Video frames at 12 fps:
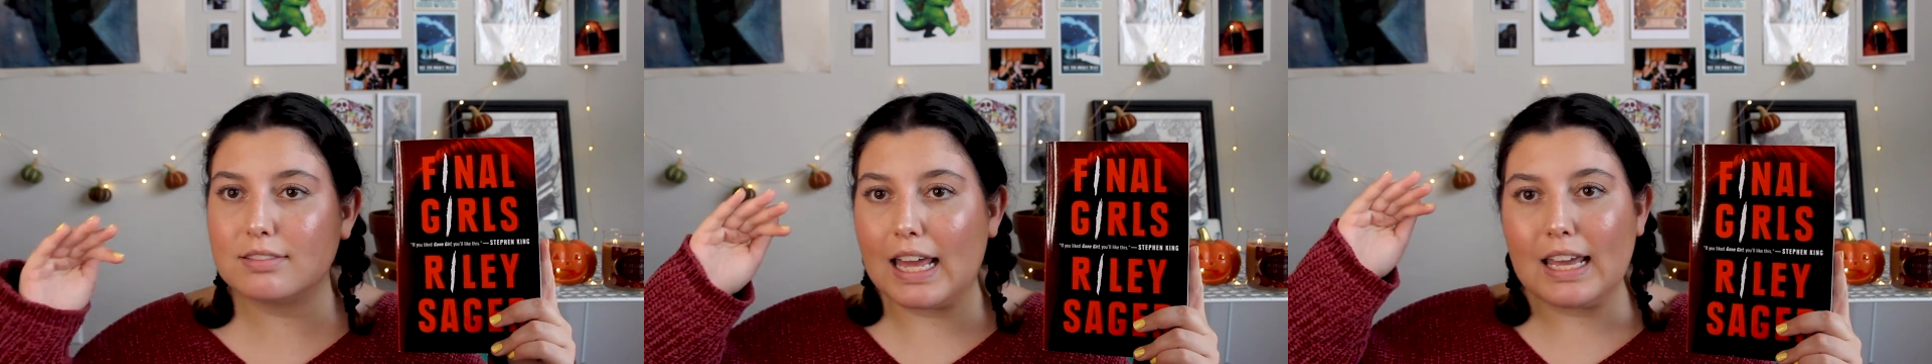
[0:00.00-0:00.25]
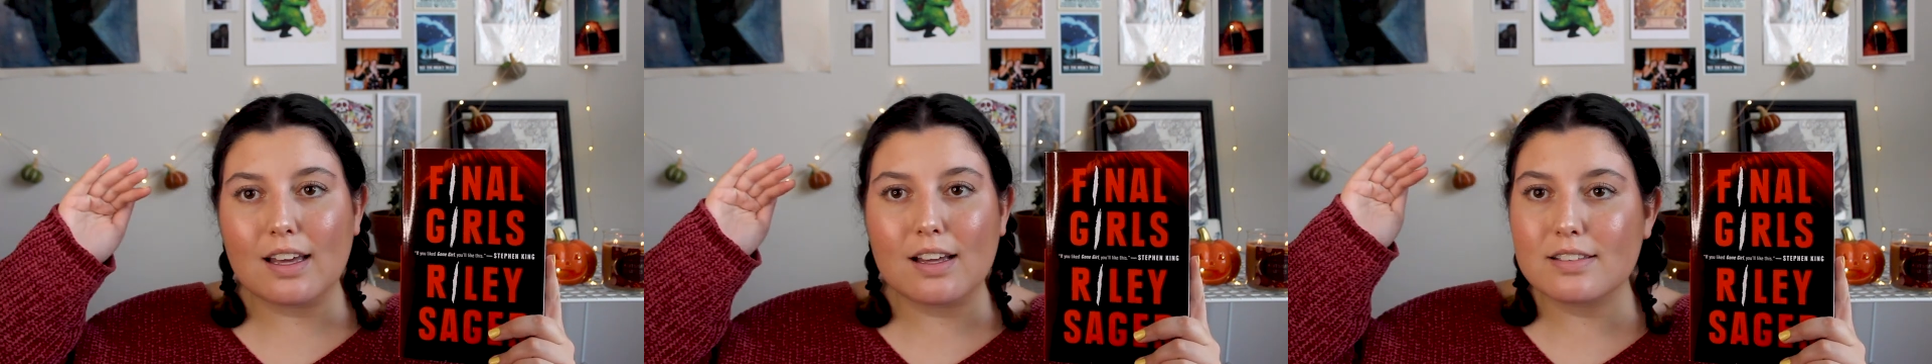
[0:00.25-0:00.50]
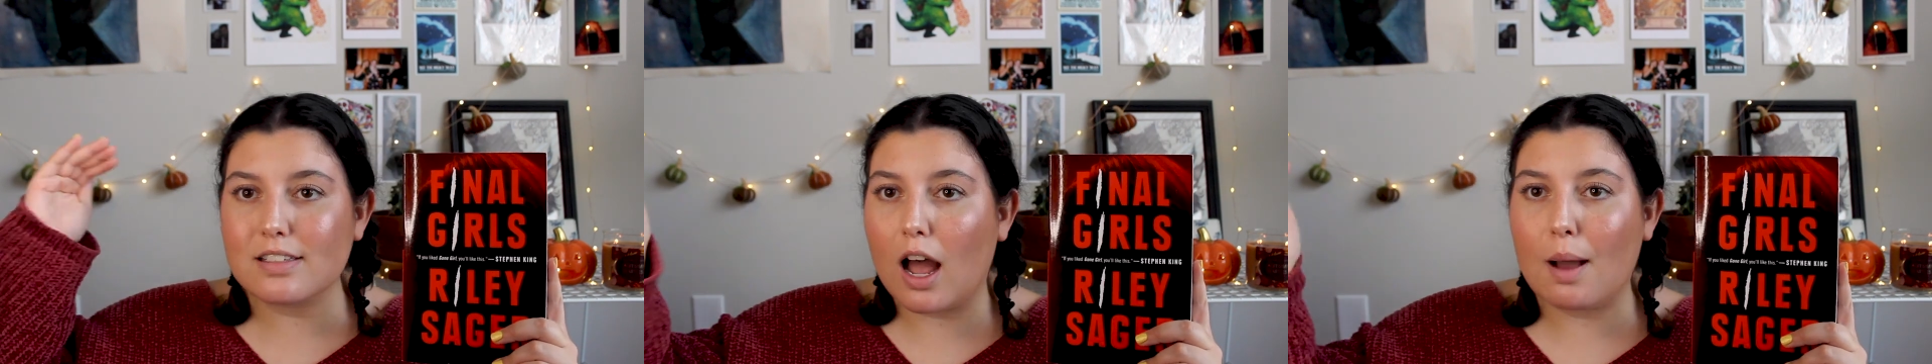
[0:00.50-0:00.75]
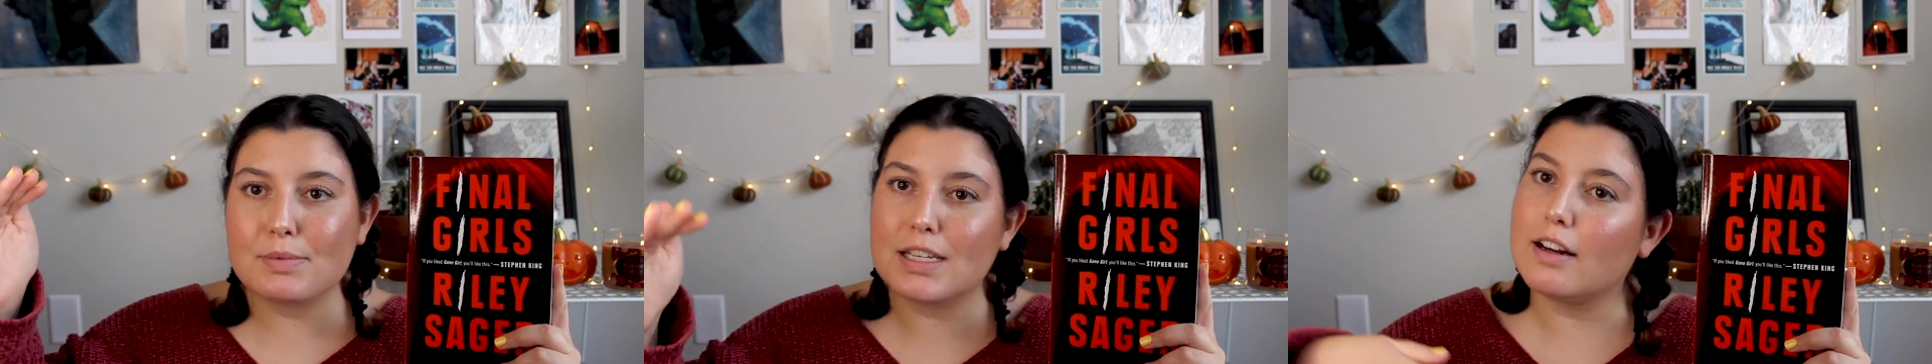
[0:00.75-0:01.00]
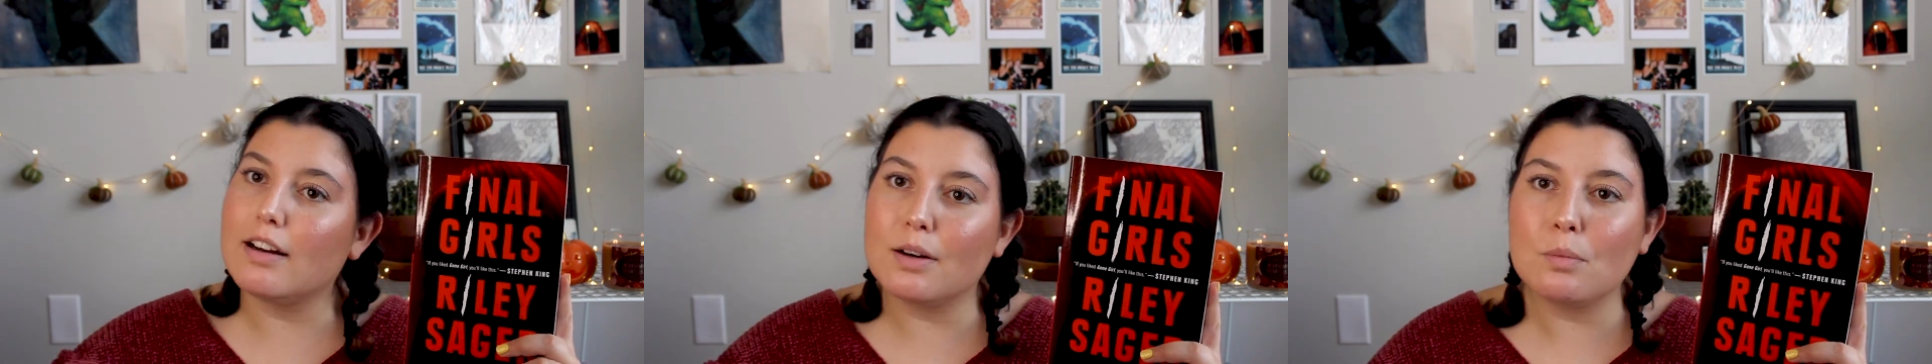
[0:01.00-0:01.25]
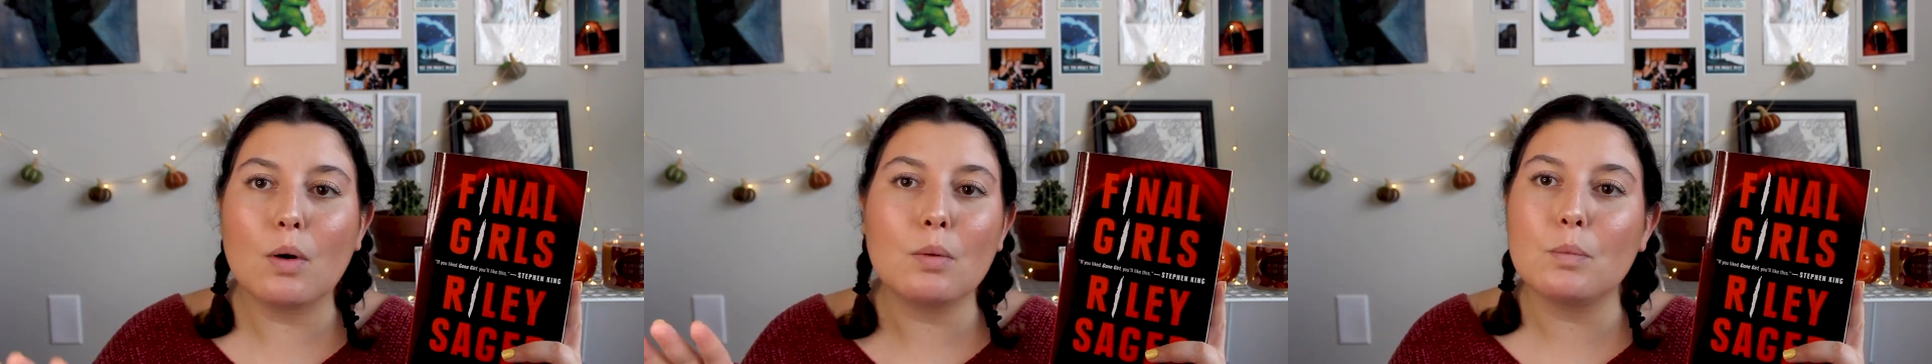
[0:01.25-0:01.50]
like top tier
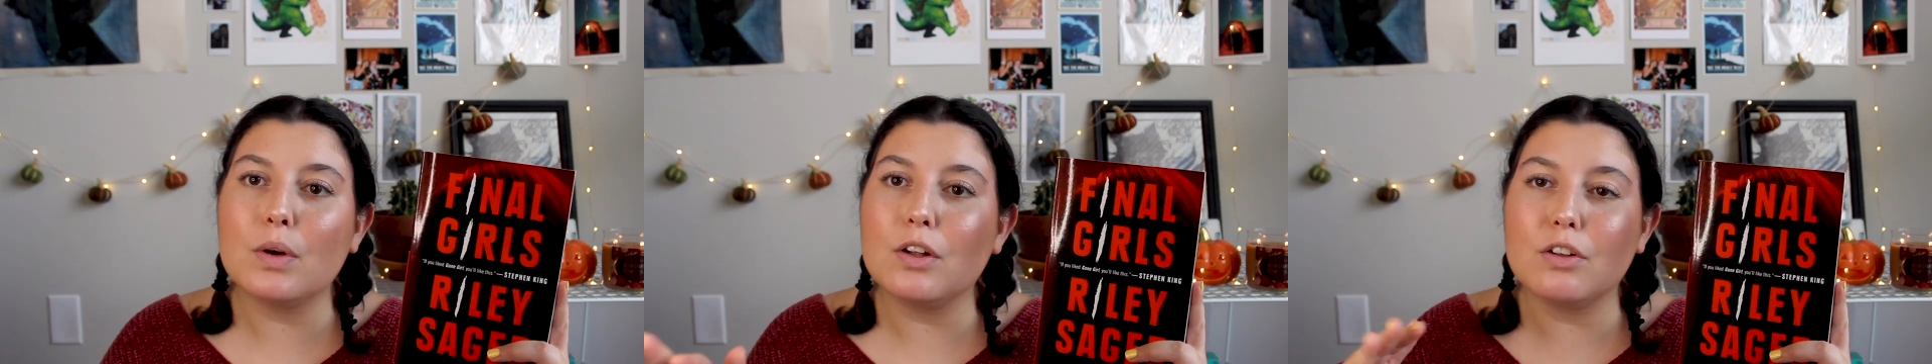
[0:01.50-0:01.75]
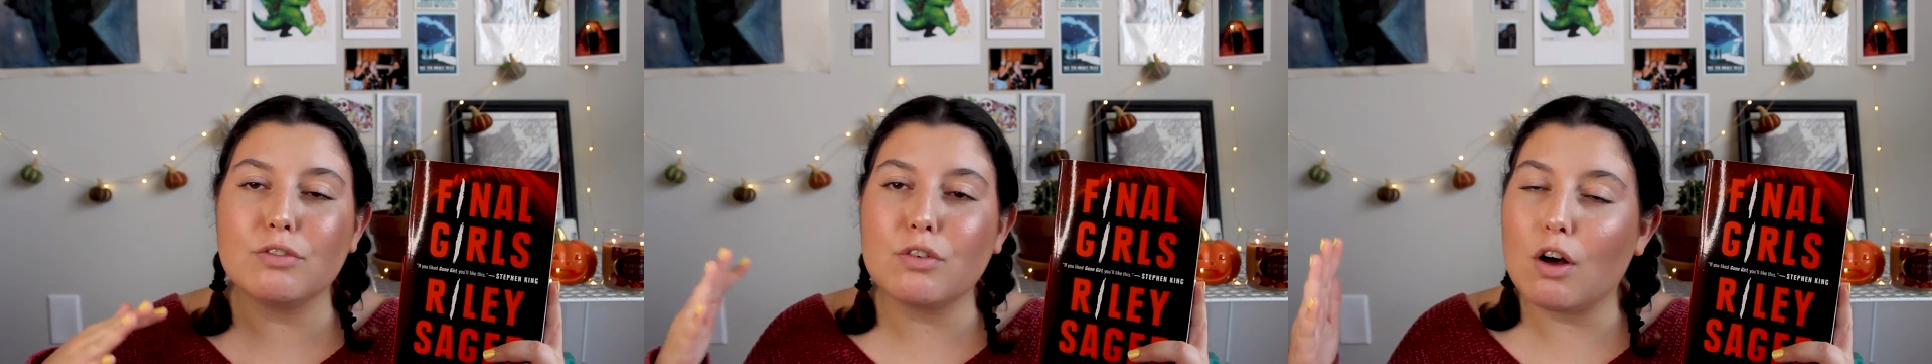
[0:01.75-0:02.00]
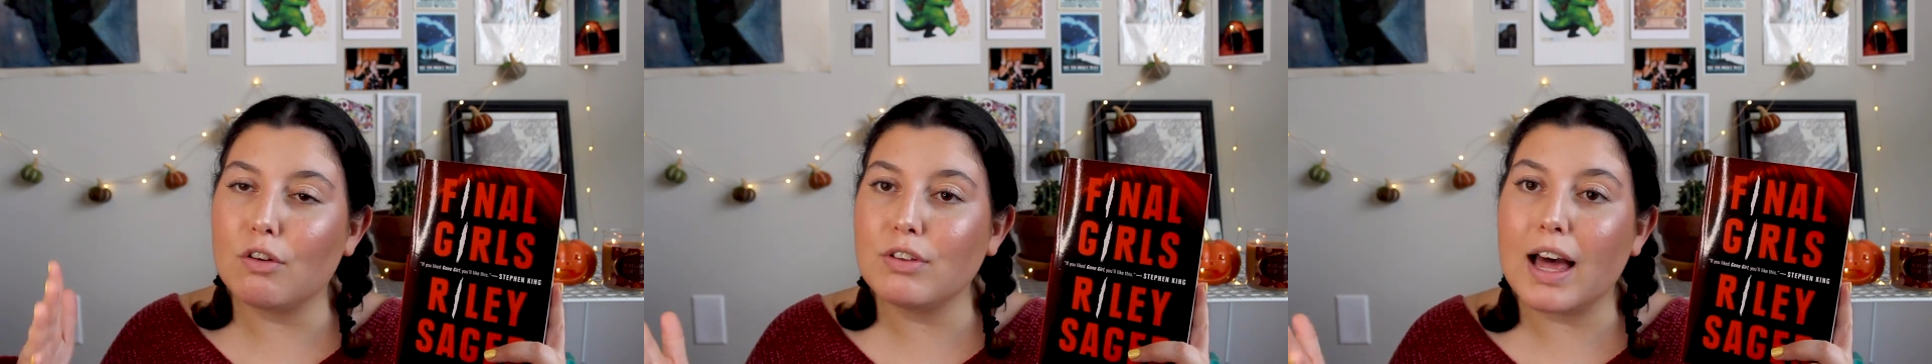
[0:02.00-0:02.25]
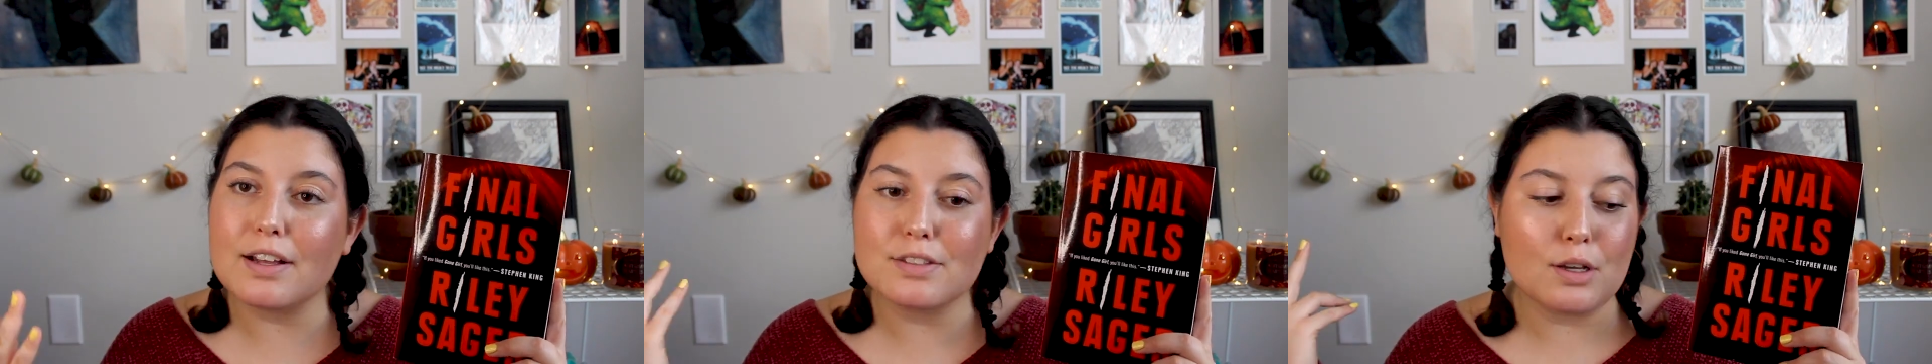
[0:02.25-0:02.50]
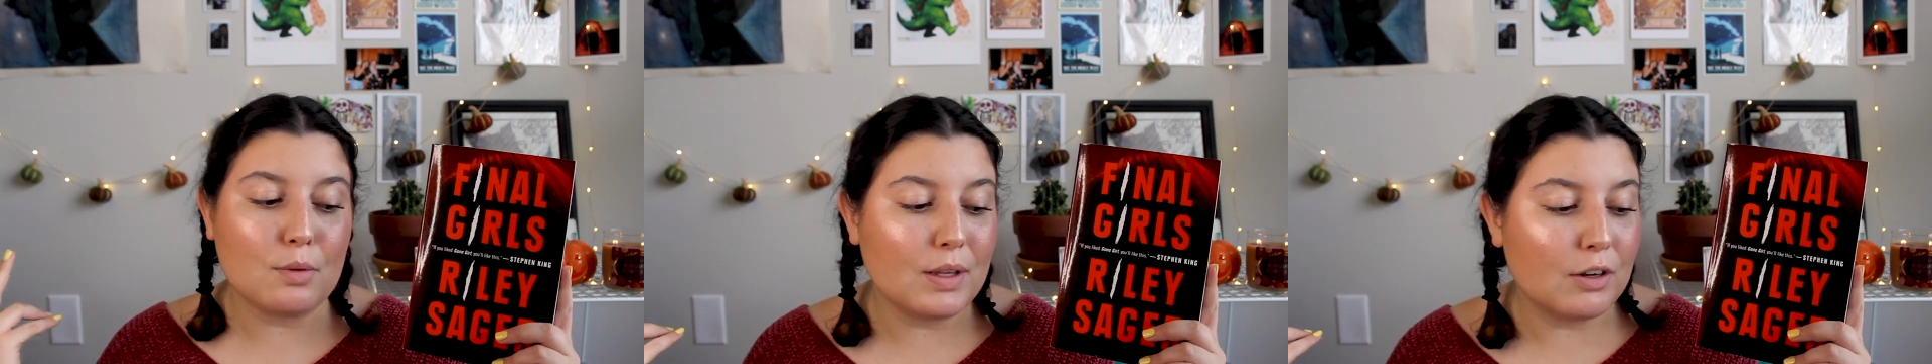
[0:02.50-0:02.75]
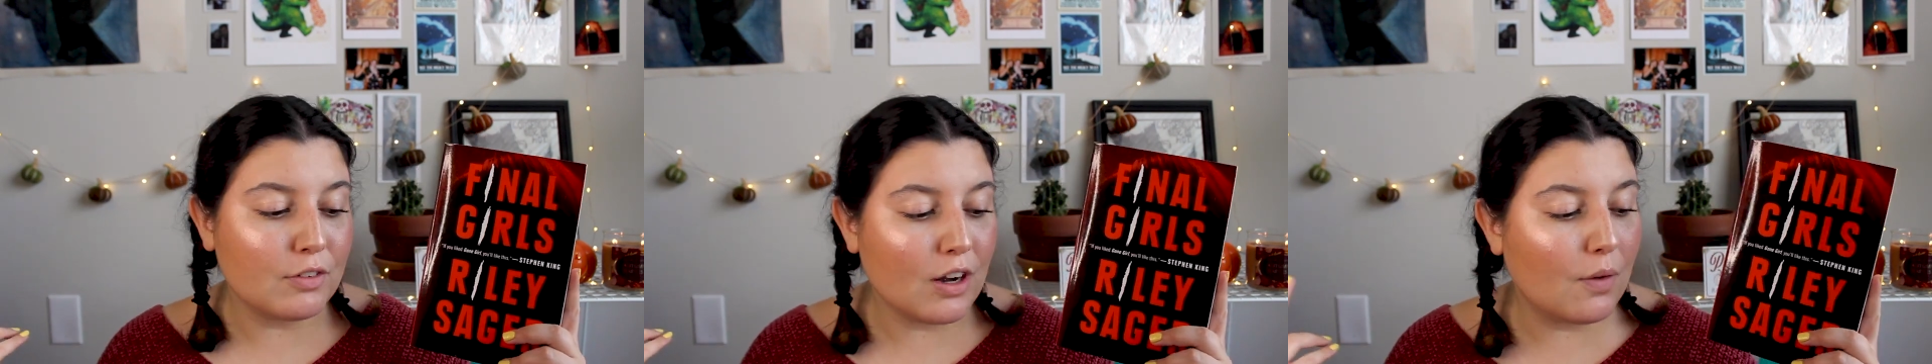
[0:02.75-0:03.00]
and one will fall flat so
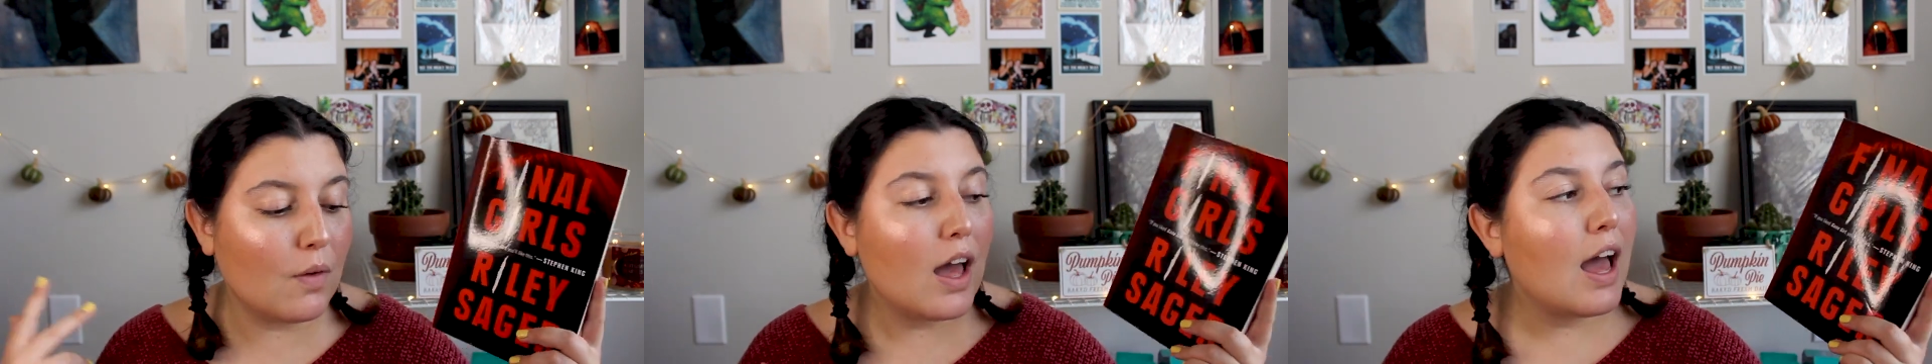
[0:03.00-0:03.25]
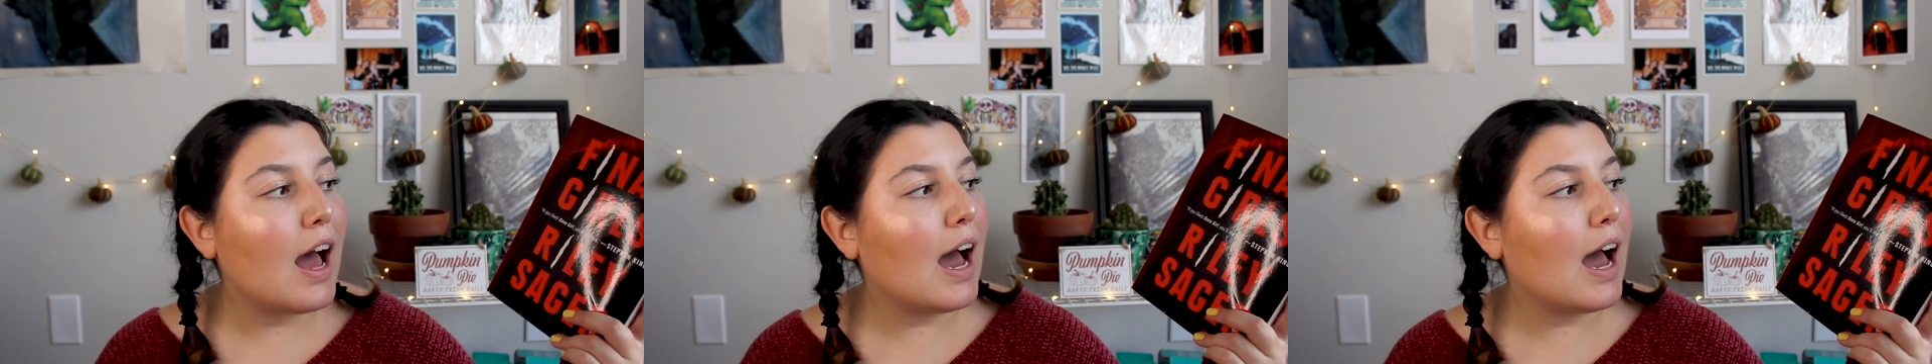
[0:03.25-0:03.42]
we don't know